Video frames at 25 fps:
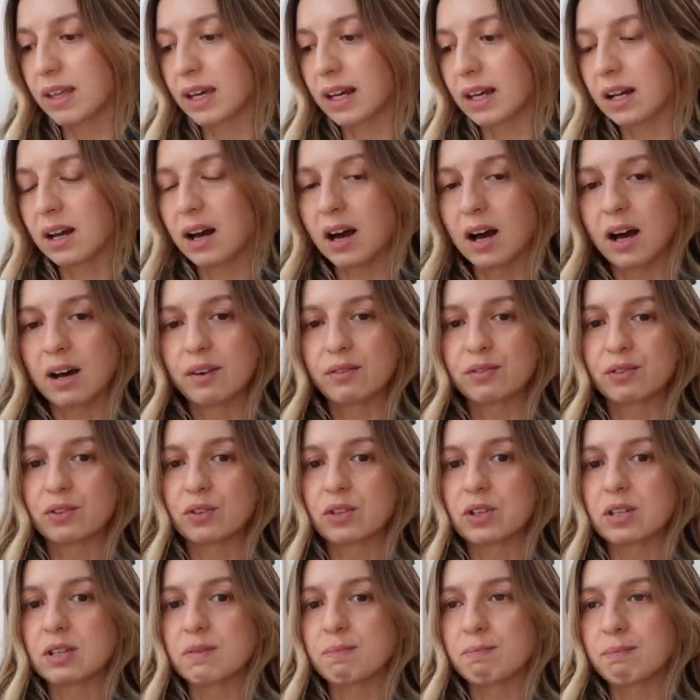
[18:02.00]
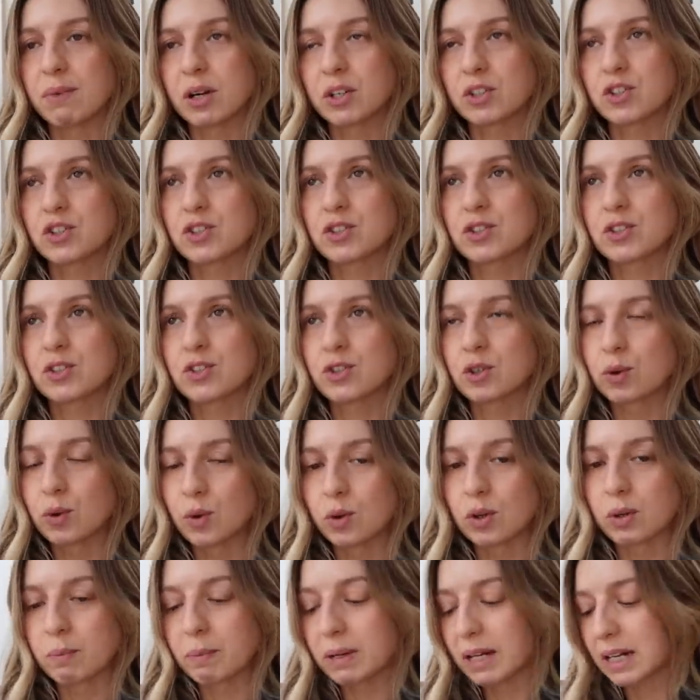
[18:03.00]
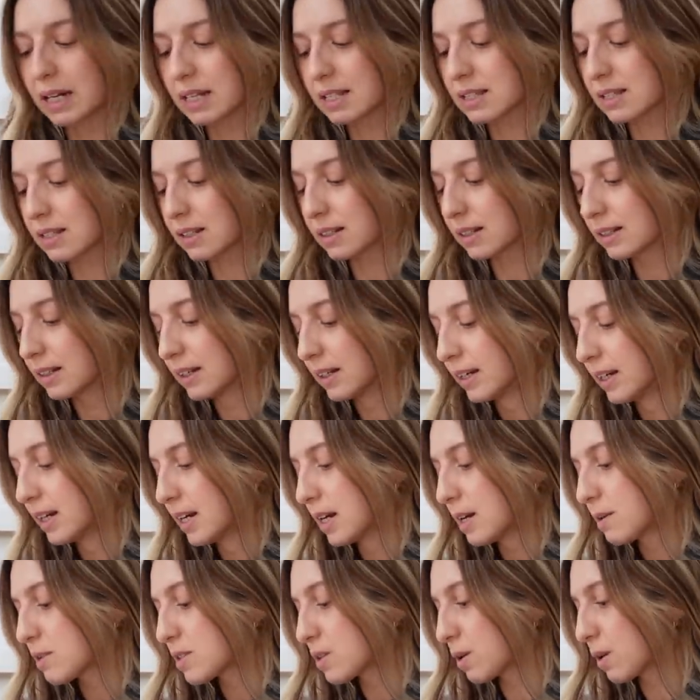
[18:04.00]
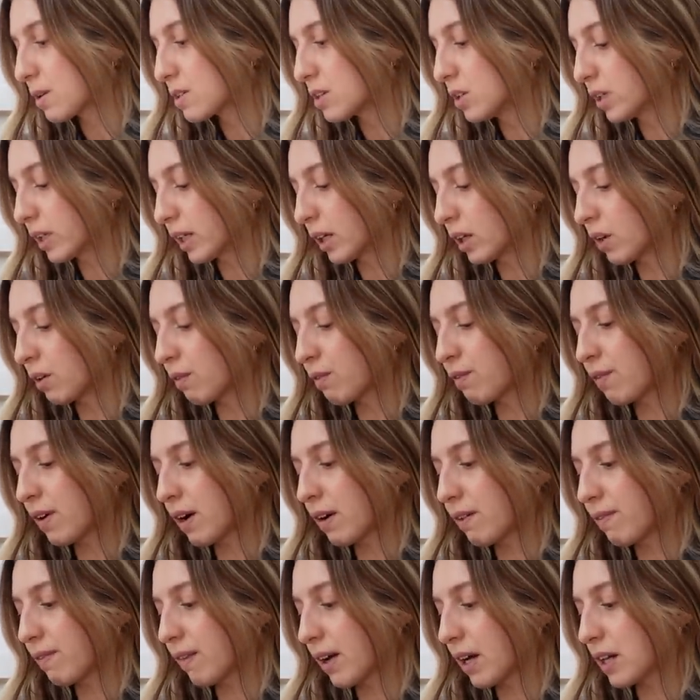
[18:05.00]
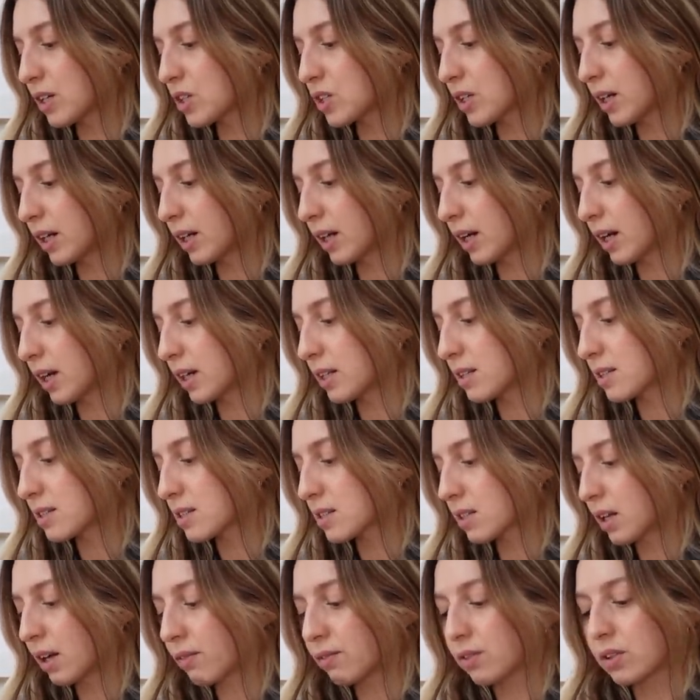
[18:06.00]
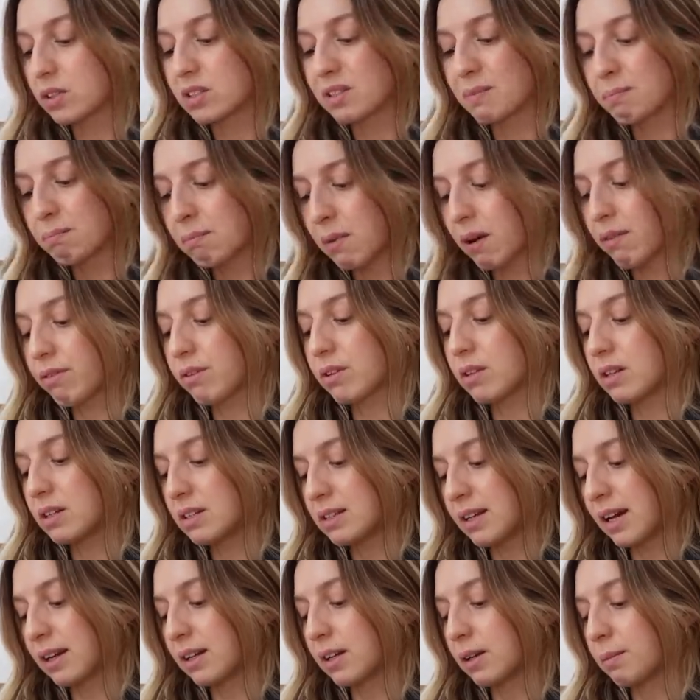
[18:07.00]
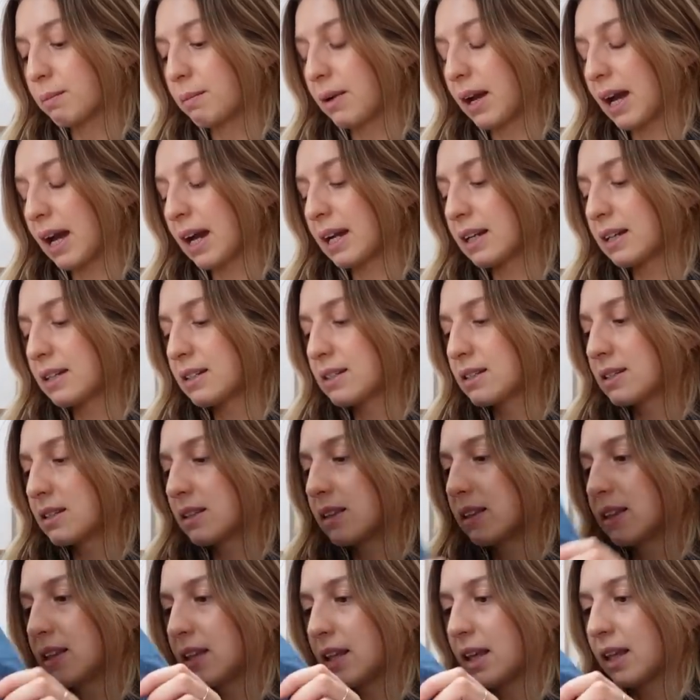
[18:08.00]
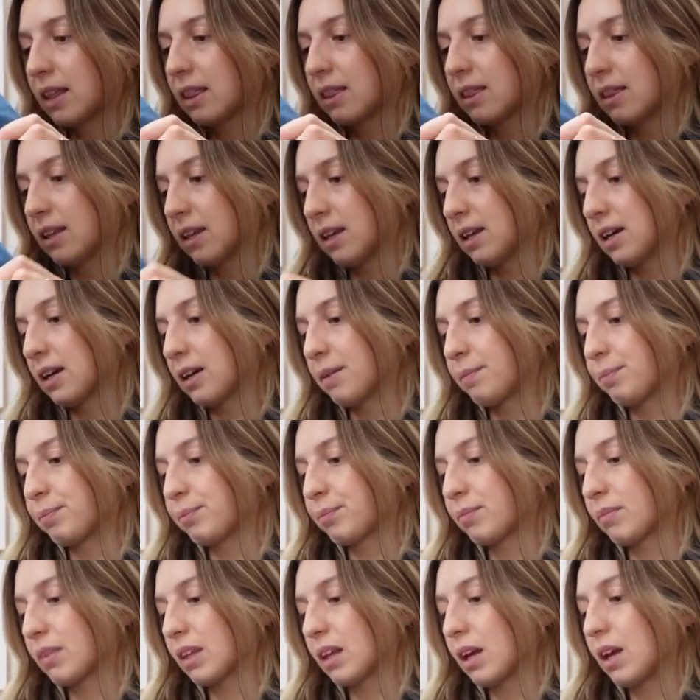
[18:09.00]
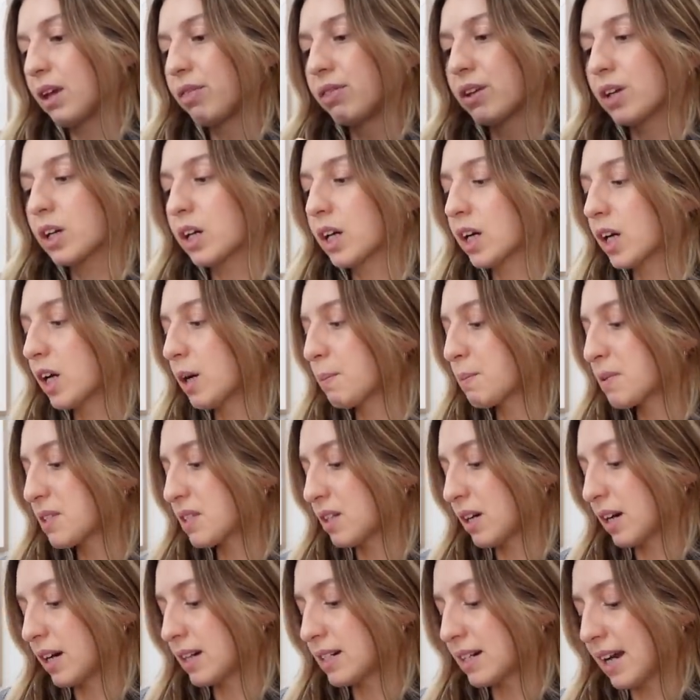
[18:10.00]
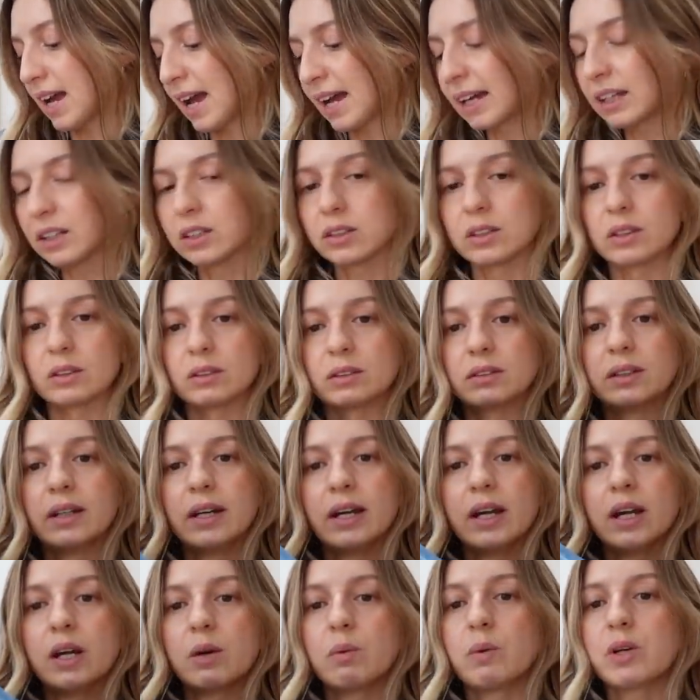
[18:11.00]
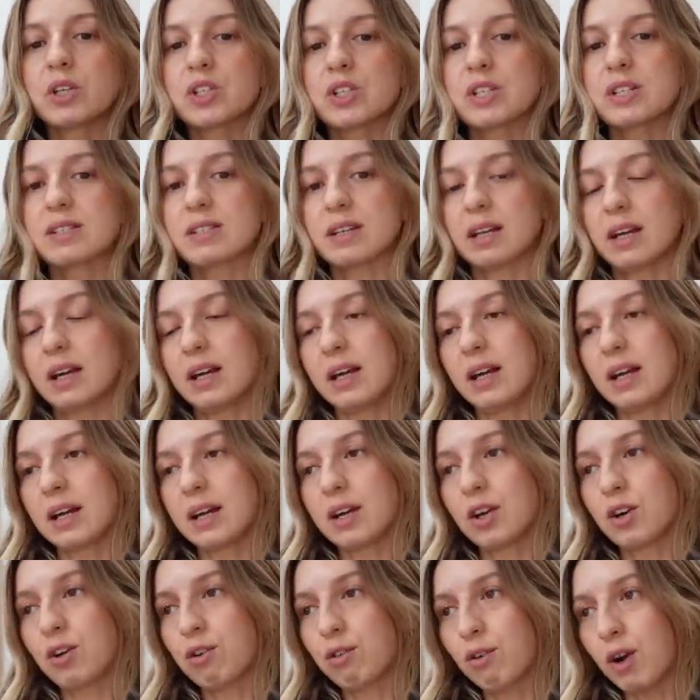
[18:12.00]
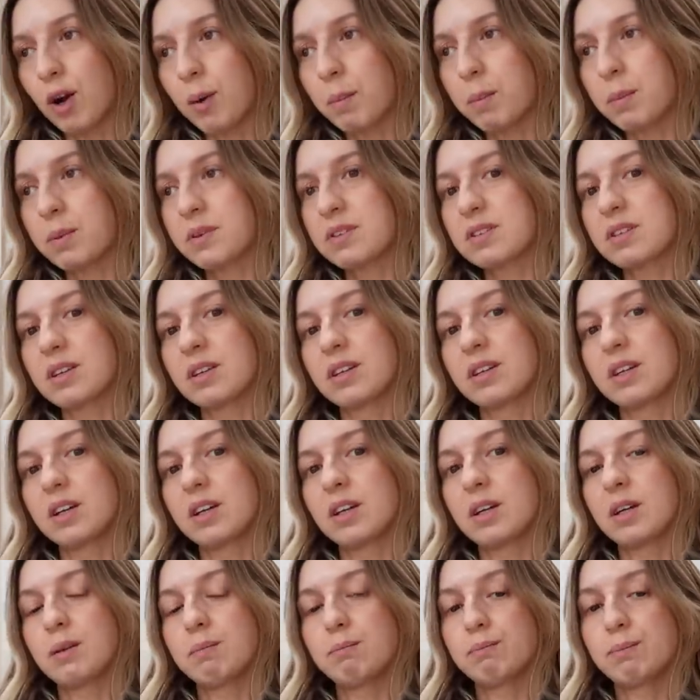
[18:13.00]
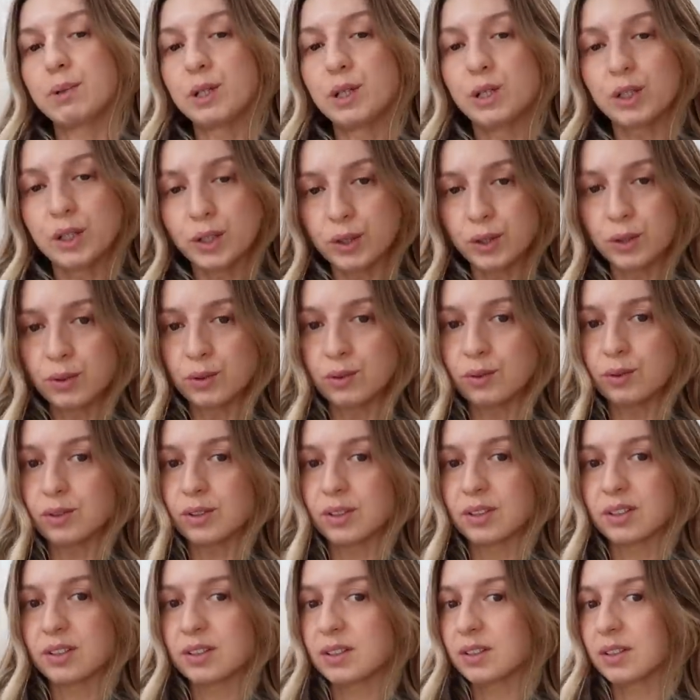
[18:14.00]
they're cut for a much taller person. So I was looking on Farfetch and I discovered Mother Denim and the curbside ankle, which is a cropped balloon